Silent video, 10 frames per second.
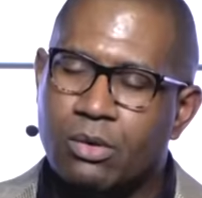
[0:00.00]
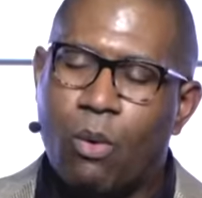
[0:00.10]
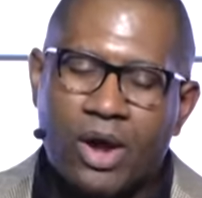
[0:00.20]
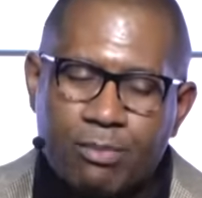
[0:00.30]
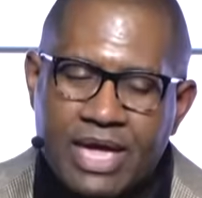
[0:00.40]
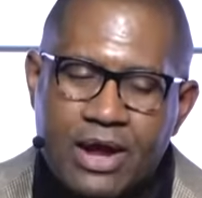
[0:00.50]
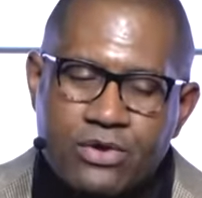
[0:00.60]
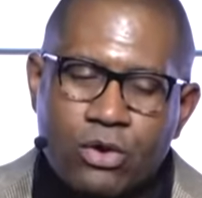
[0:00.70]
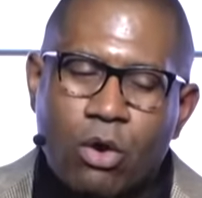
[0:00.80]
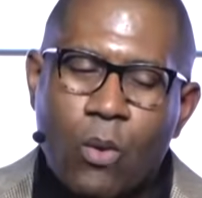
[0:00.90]
We want to be
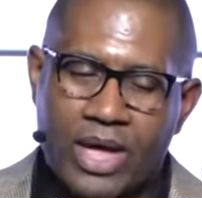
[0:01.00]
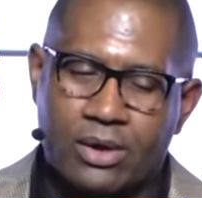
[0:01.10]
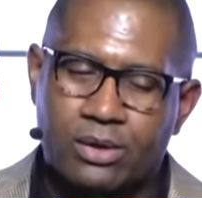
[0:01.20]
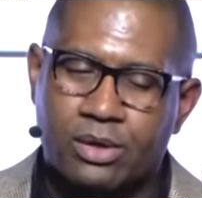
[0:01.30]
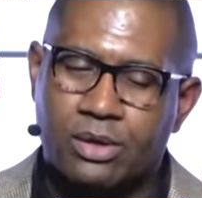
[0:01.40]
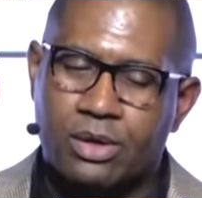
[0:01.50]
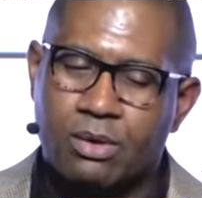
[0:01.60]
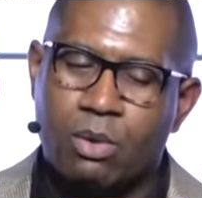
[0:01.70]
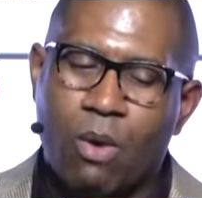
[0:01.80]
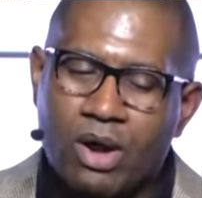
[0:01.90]
in your will.
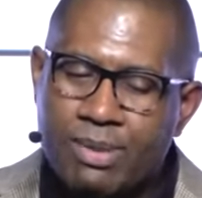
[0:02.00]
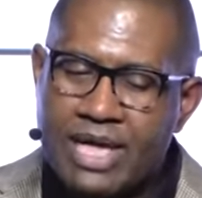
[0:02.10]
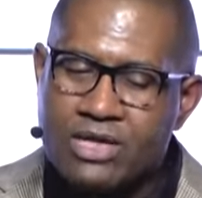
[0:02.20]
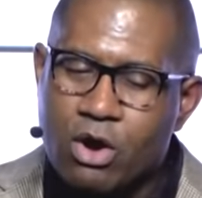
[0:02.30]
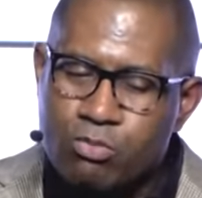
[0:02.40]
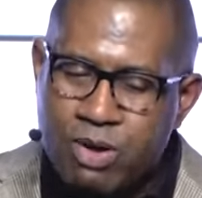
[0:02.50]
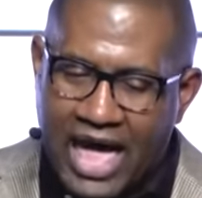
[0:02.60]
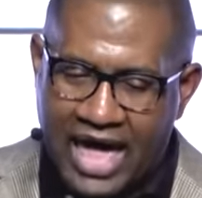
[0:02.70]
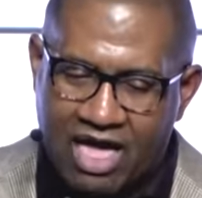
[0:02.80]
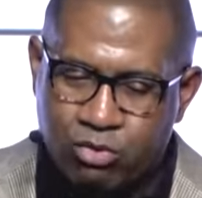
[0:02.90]
We want to be in your
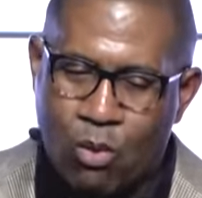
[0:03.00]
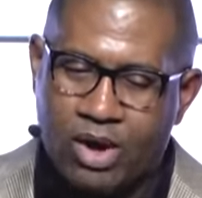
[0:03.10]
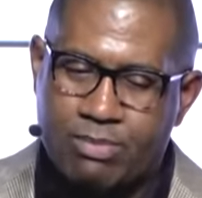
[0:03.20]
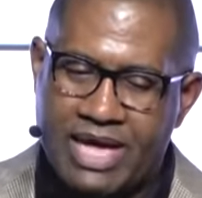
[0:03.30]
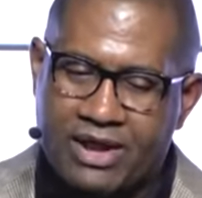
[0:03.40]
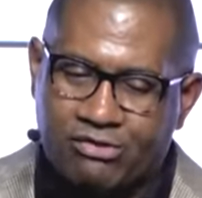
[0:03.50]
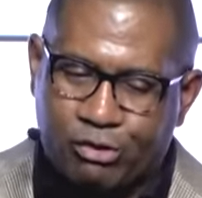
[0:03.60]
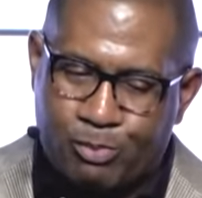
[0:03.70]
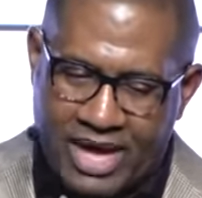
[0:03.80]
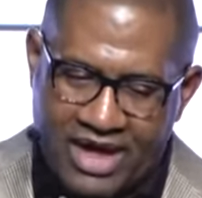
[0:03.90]
path. We want to be in a
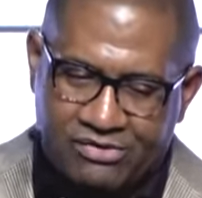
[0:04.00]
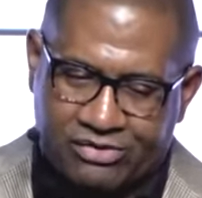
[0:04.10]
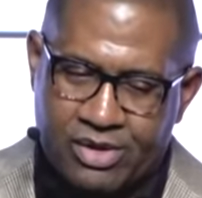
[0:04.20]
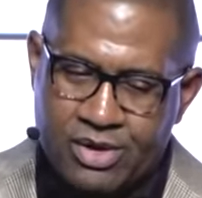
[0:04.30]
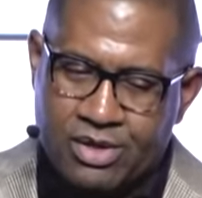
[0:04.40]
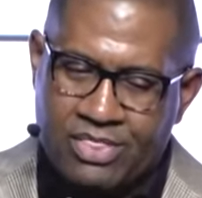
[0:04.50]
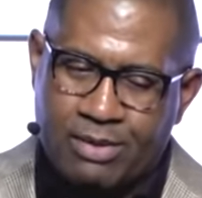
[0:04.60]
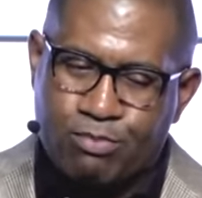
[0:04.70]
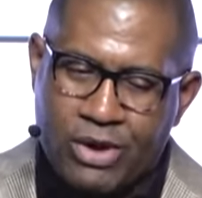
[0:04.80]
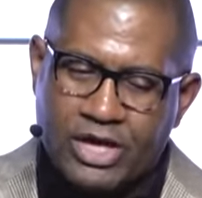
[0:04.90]
space
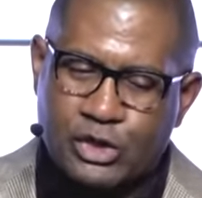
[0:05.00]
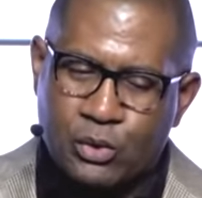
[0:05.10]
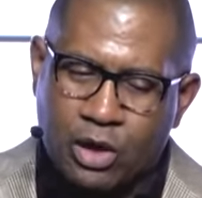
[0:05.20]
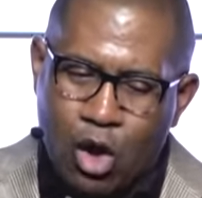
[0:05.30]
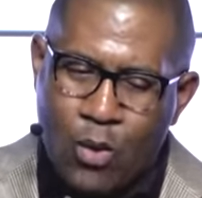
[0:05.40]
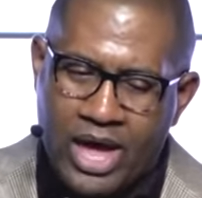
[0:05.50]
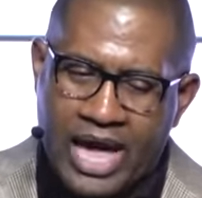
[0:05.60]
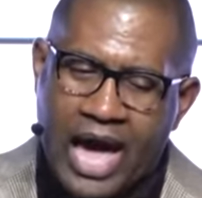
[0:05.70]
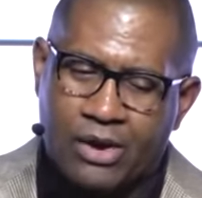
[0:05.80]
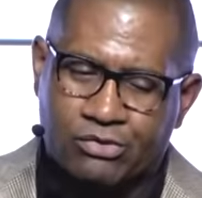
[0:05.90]
that brings you glory
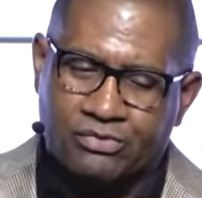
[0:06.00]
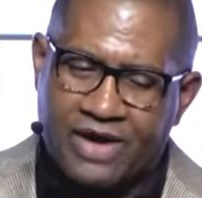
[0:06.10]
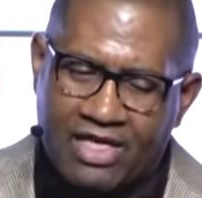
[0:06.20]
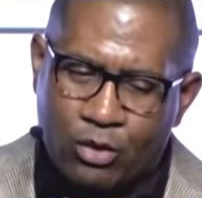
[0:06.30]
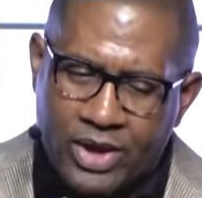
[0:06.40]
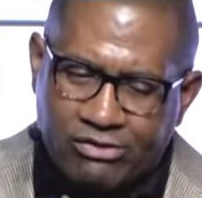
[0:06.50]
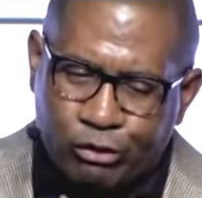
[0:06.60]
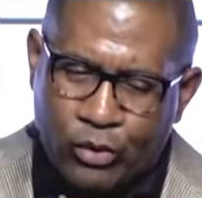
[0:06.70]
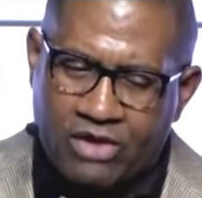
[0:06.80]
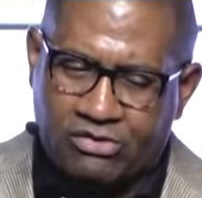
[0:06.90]
and honor. So, Father, we
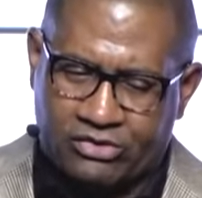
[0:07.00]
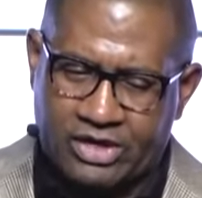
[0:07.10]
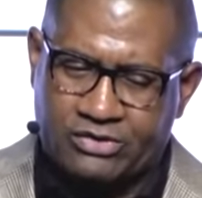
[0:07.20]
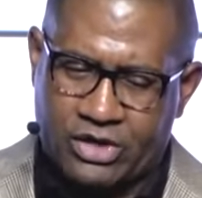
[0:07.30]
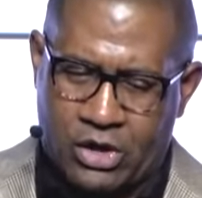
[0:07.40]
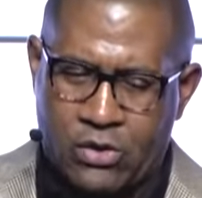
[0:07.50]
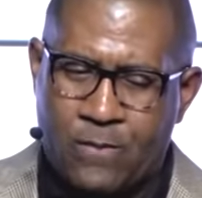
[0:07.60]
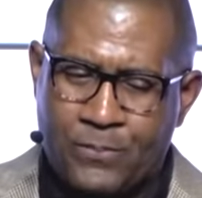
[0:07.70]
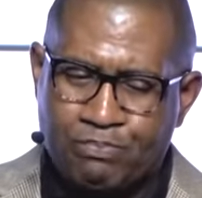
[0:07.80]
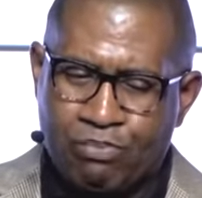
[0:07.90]
trust it to
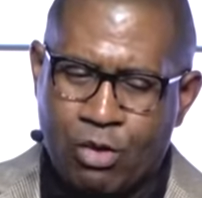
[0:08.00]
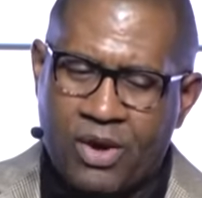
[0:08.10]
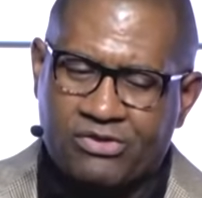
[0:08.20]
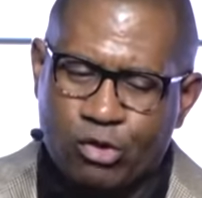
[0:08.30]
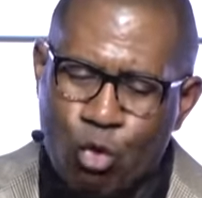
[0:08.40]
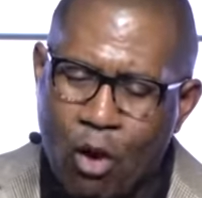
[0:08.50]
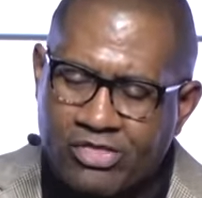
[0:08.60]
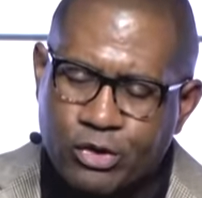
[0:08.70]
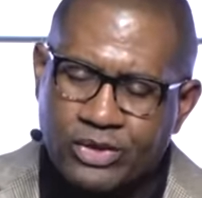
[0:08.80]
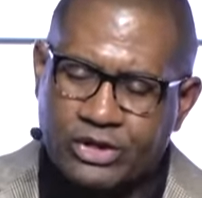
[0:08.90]
you. We
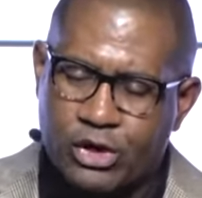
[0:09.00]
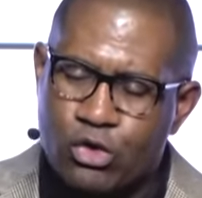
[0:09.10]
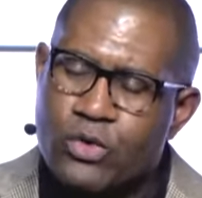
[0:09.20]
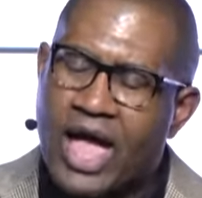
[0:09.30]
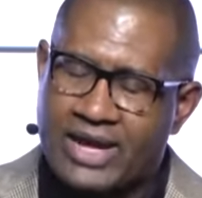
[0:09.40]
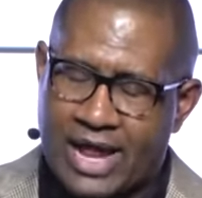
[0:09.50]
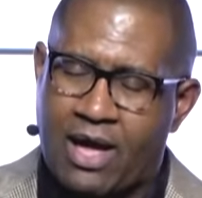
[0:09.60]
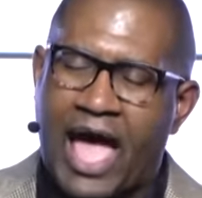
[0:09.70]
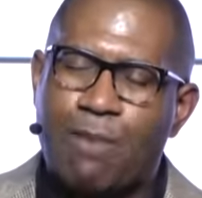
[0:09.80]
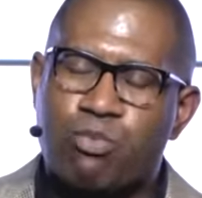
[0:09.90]
surrender it to you right
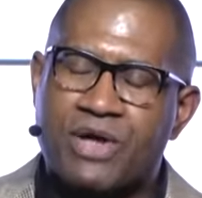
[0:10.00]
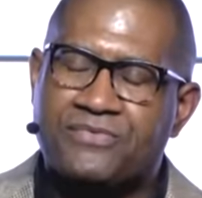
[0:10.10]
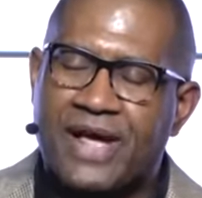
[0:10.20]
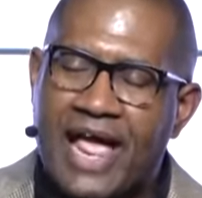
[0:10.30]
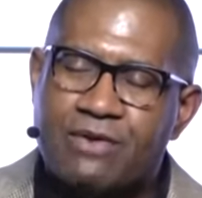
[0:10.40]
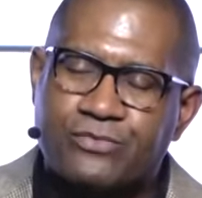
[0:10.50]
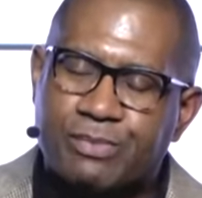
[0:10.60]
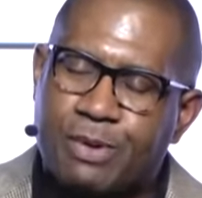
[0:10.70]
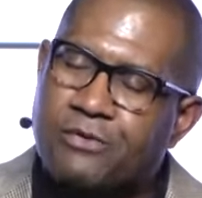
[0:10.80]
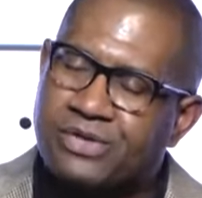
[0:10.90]
now. I pray for
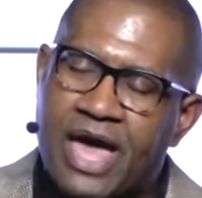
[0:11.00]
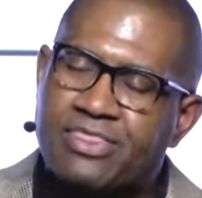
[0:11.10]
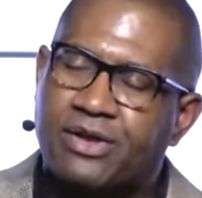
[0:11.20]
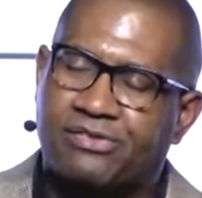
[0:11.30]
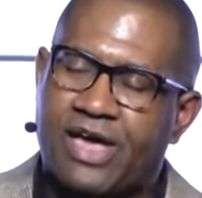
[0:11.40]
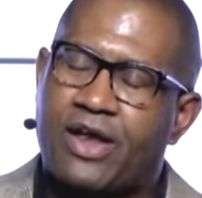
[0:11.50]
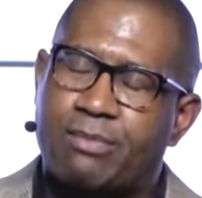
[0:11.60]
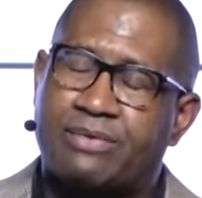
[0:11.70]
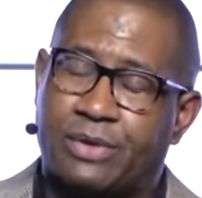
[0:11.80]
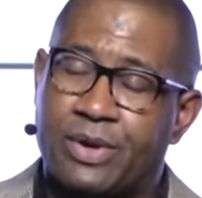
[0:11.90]
every person under the sound
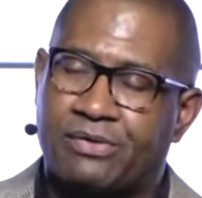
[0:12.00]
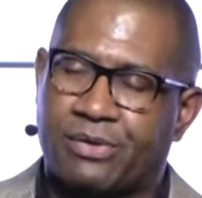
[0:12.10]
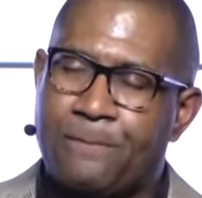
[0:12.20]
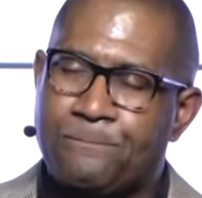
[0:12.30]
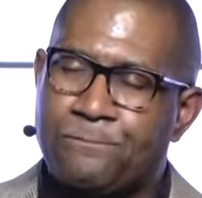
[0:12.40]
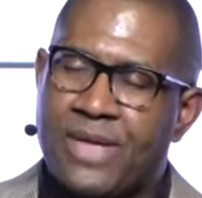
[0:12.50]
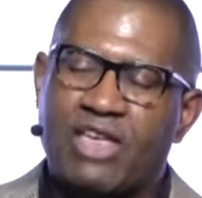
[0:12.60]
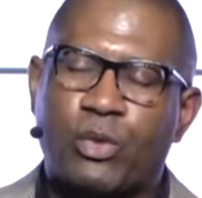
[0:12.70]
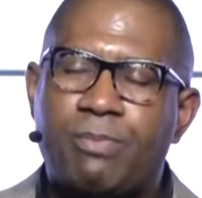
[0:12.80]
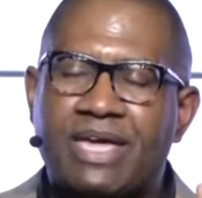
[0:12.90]
of my voice.
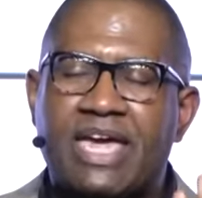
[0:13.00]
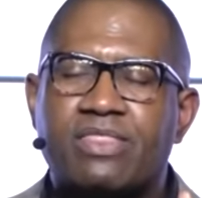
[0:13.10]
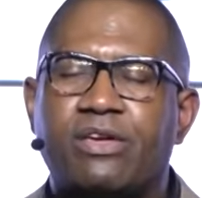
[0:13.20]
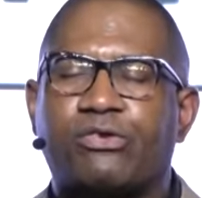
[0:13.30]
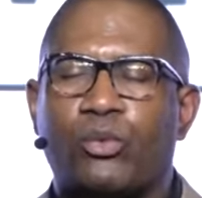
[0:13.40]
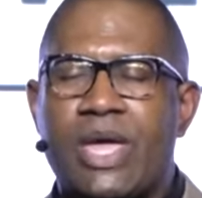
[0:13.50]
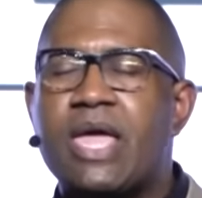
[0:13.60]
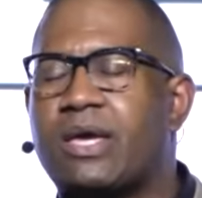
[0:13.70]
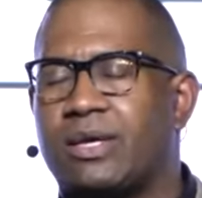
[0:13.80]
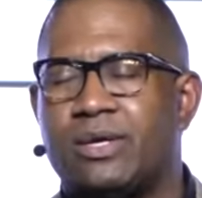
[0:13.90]
As we begin this
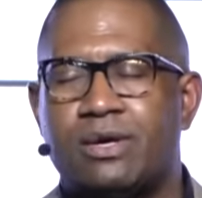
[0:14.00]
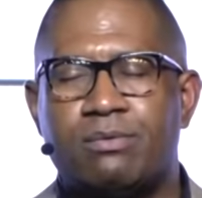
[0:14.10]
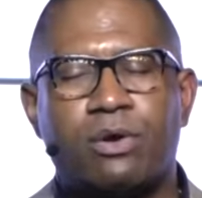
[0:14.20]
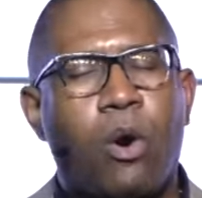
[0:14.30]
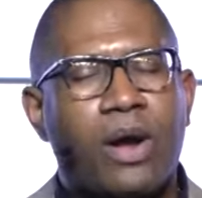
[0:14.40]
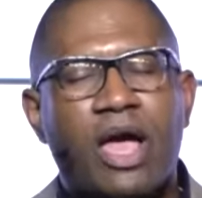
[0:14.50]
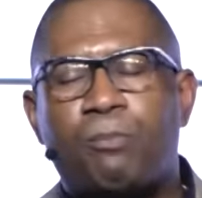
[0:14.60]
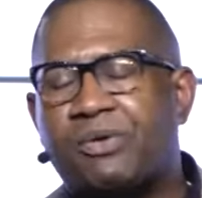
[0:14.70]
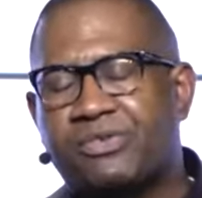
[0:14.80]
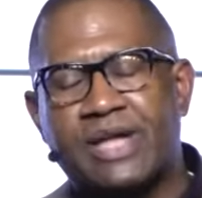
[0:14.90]
week, Lord,
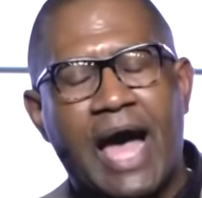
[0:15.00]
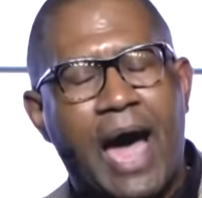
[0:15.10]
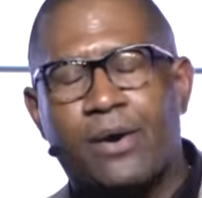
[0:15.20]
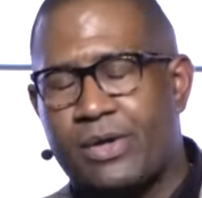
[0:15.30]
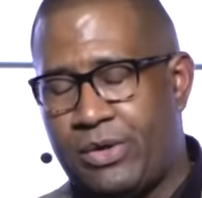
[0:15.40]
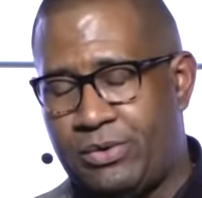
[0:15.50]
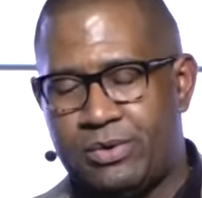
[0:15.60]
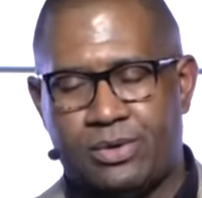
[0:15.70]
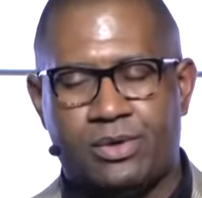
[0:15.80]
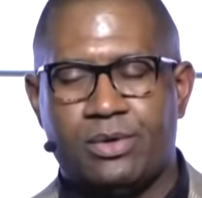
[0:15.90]
help us to honor you.